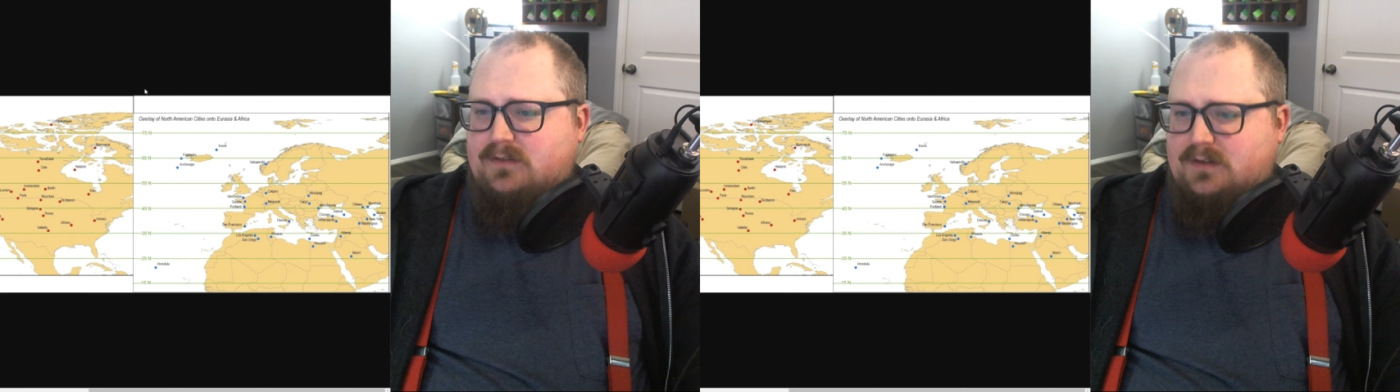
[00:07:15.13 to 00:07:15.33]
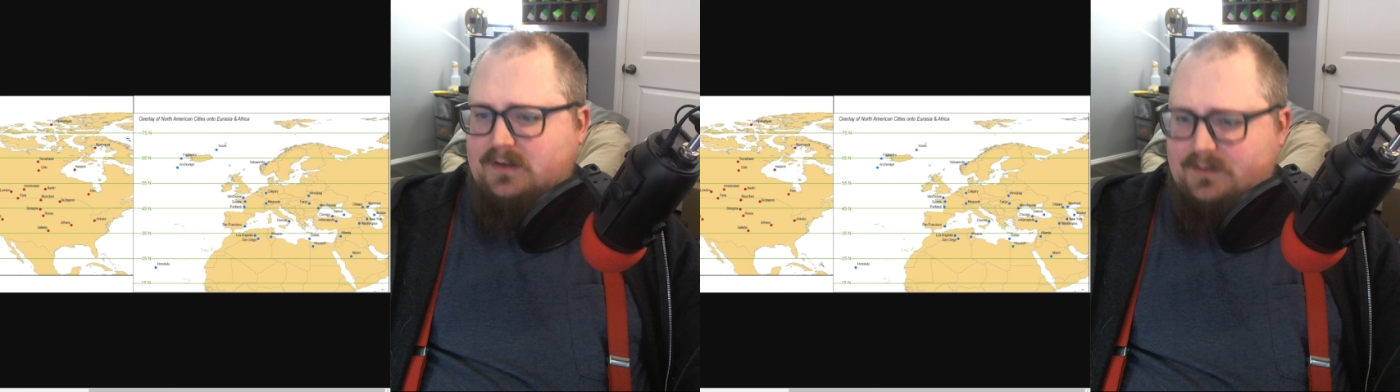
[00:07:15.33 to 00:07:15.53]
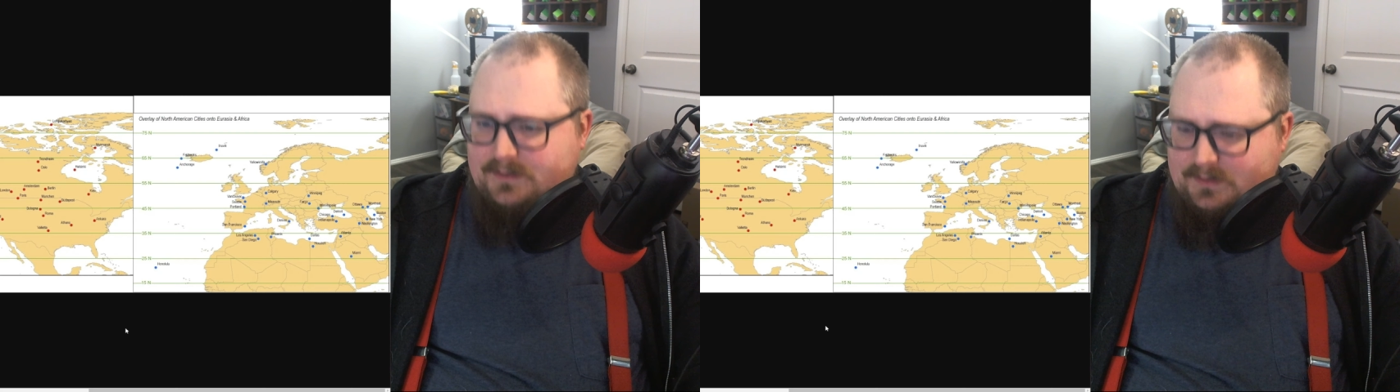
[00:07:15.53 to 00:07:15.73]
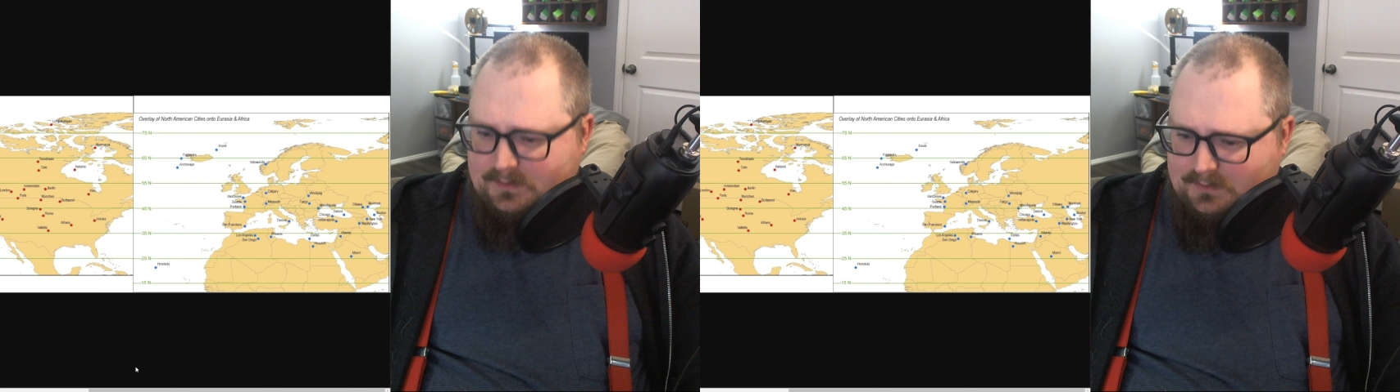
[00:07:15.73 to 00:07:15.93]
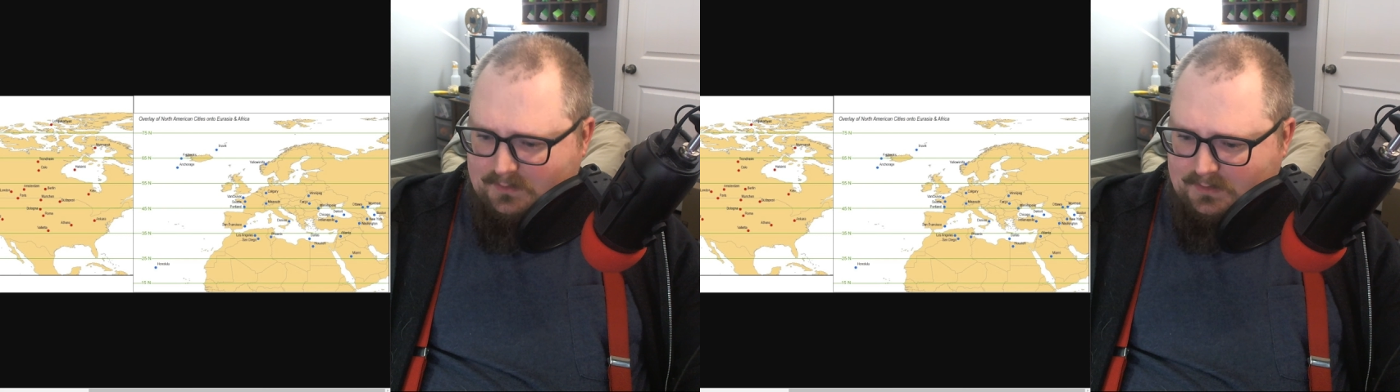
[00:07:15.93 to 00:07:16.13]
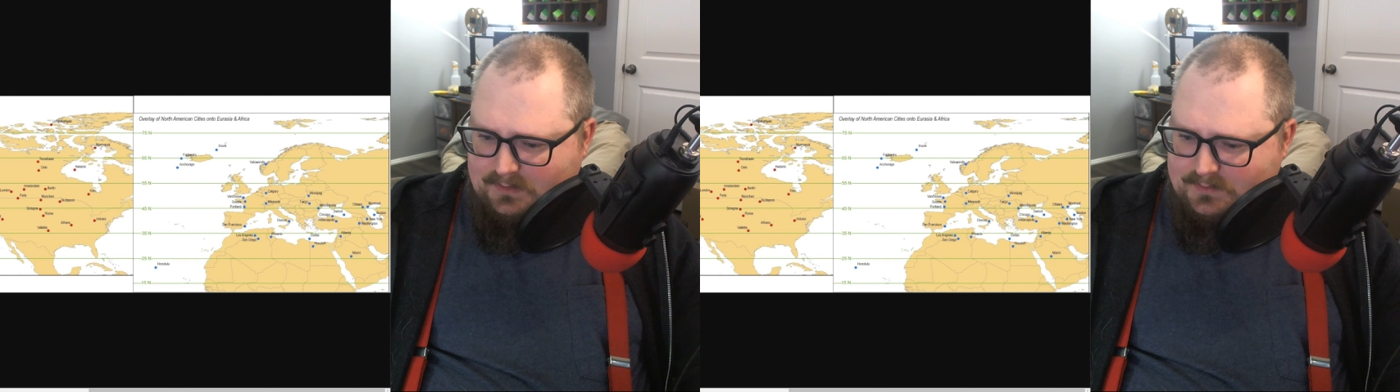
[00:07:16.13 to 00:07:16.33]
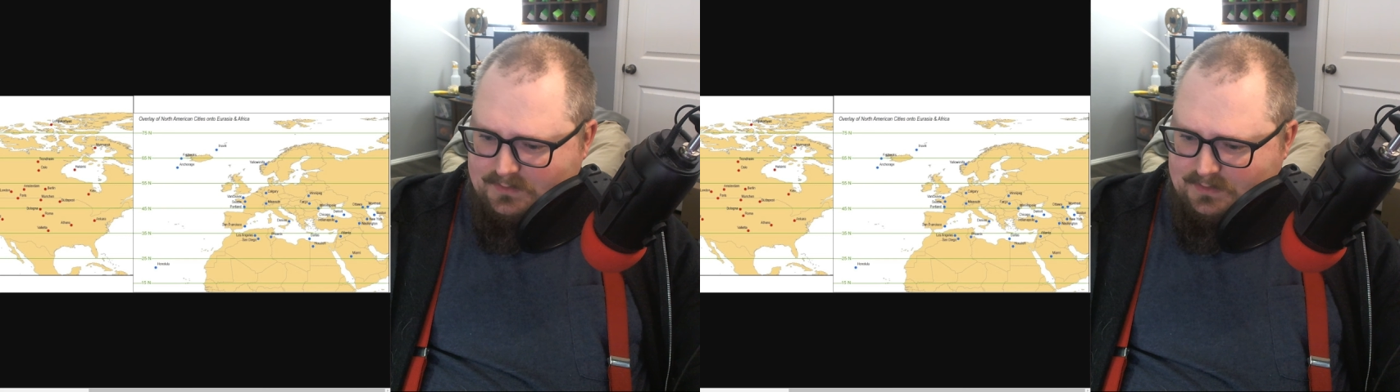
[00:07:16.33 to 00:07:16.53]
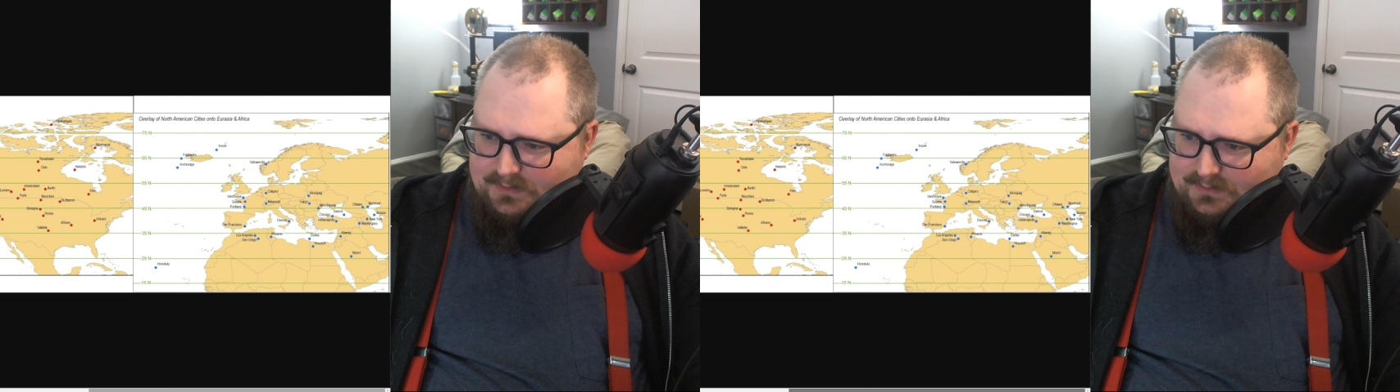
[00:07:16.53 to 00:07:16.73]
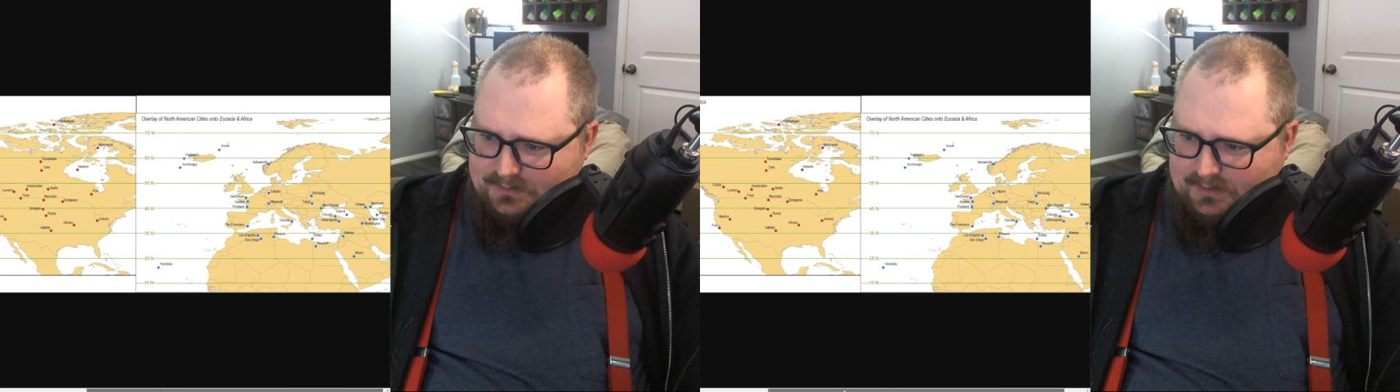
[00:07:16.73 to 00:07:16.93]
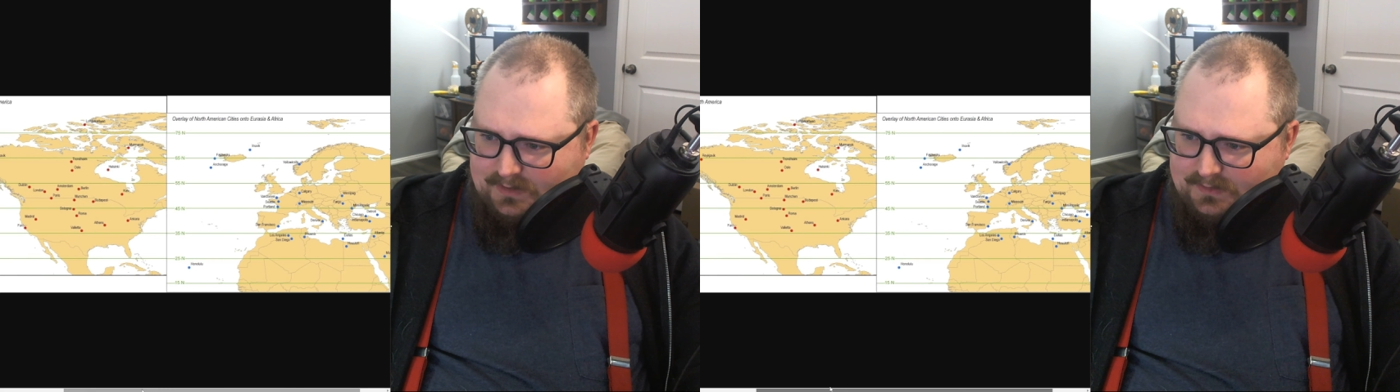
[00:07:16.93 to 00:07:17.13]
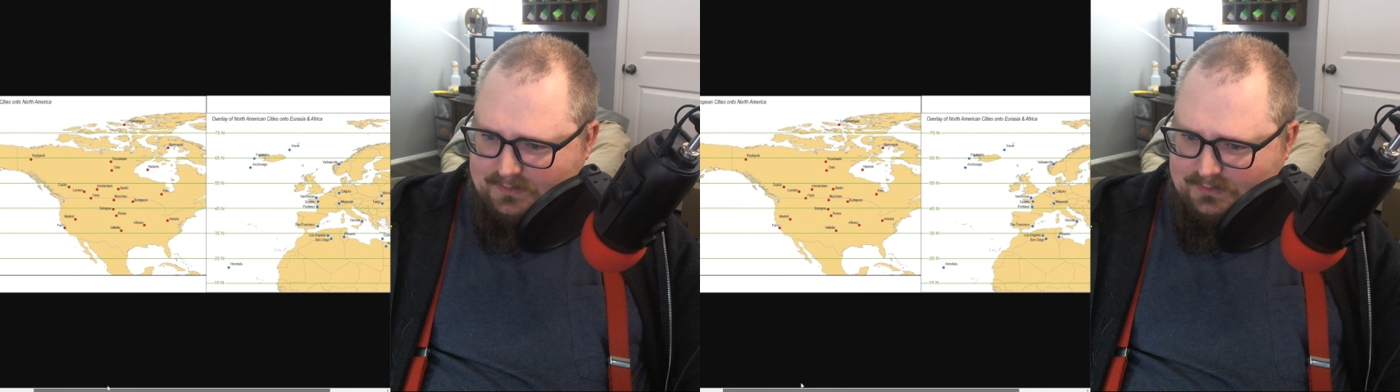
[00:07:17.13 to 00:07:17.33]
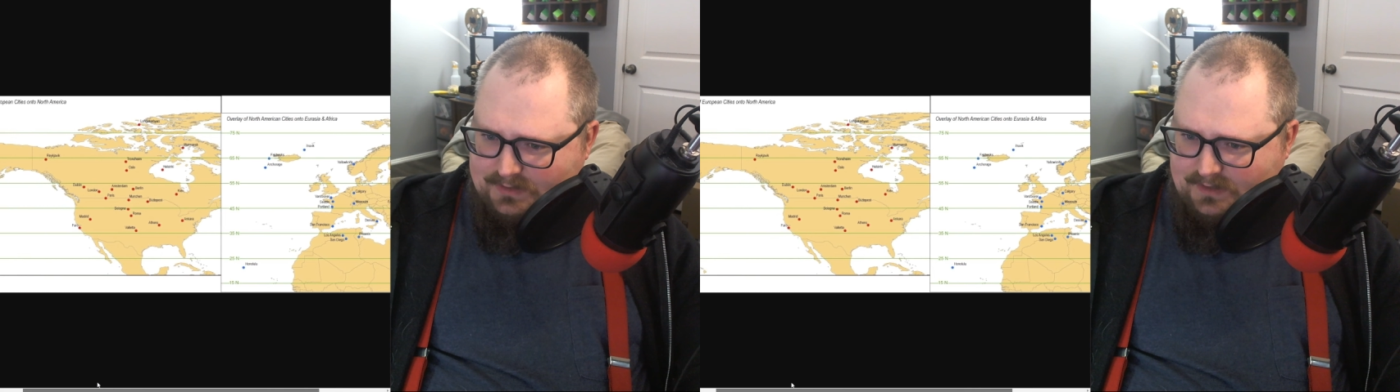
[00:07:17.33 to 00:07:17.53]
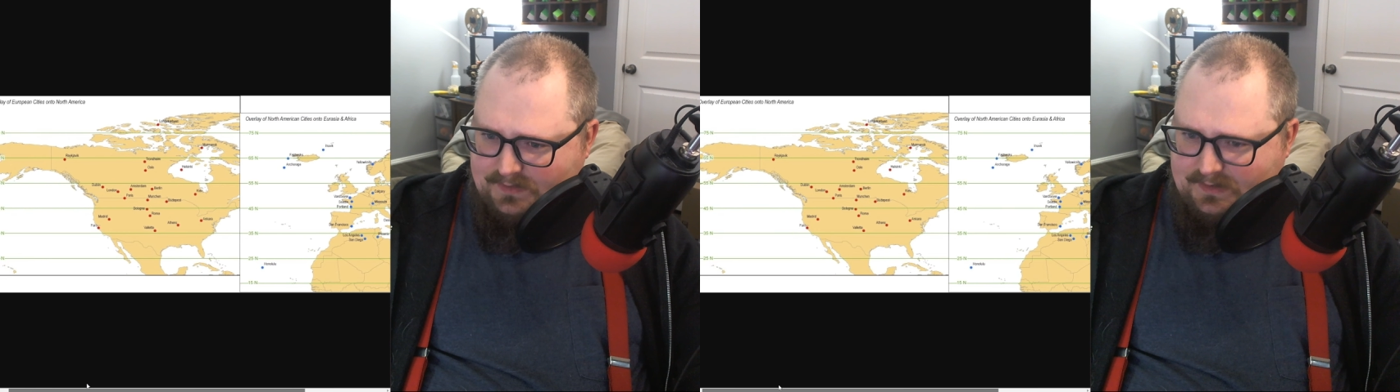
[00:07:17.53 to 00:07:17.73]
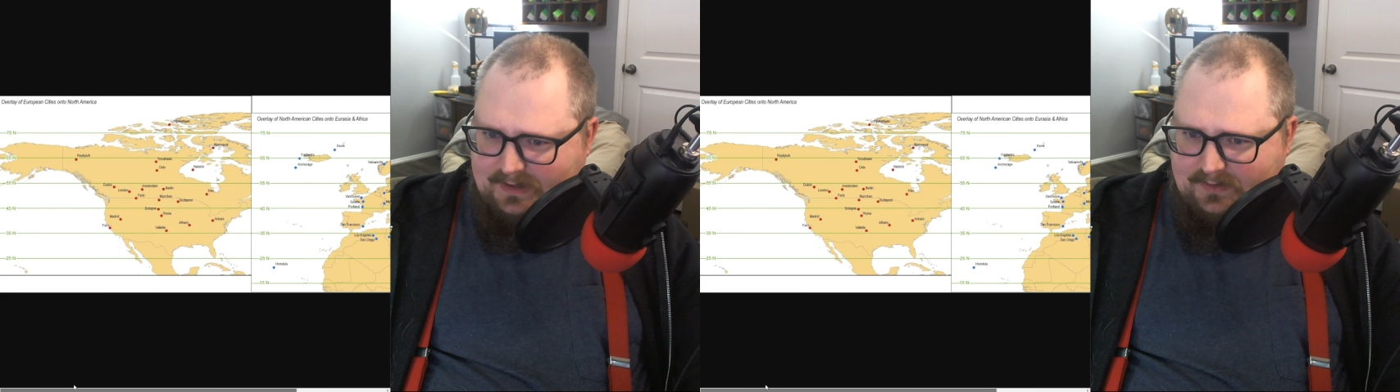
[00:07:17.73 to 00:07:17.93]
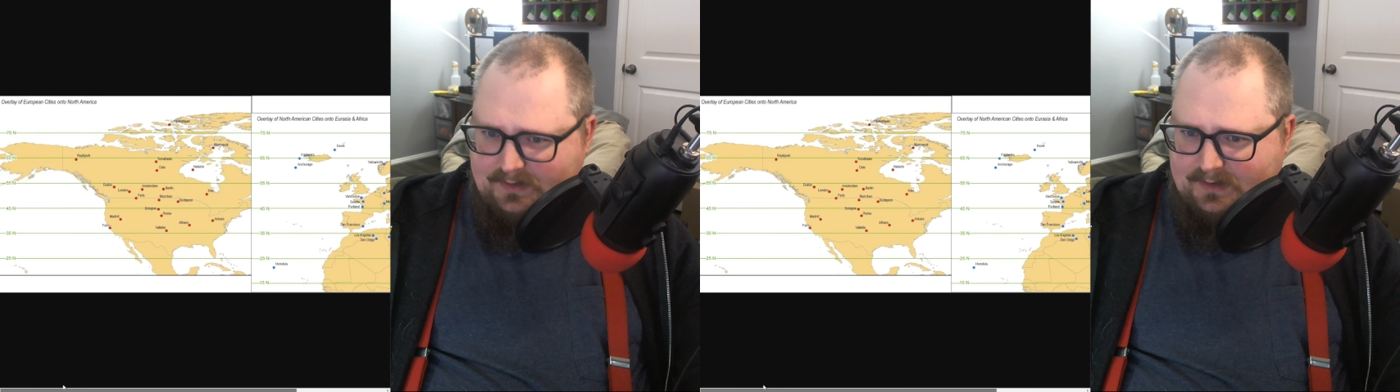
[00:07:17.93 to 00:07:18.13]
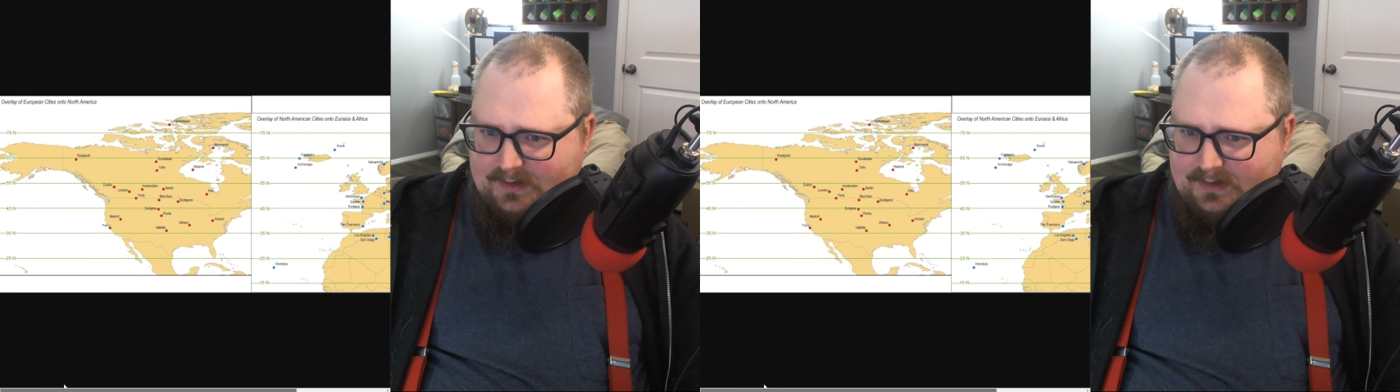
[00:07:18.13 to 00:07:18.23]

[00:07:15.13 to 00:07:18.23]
just a little interesting chart. So check this out.